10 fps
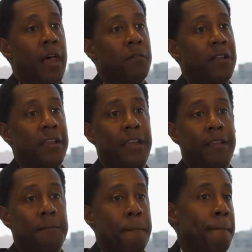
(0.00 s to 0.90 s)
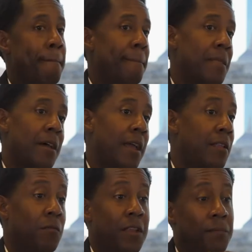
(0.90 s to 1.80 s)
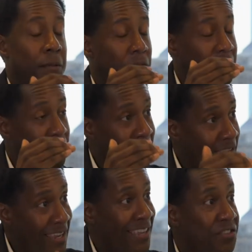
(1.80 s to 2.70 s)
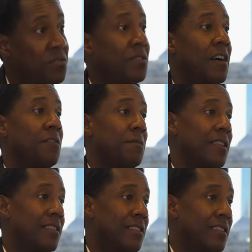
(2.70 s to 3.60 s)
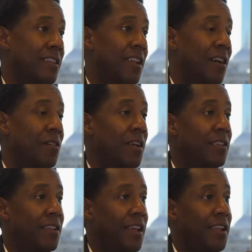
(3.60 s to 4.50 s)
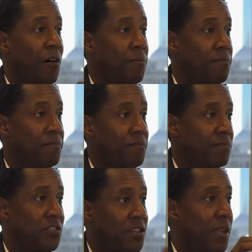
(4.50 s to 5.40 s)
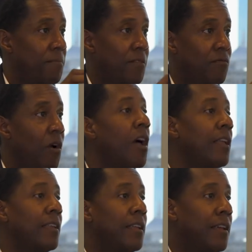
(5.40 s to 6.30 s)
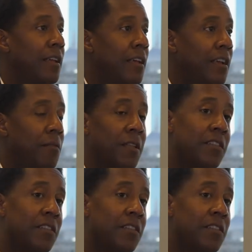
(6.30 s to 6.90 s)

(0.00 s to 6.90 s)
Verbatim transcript: We need, uh, and then we need people to get into government, you know, and and help shape and run government.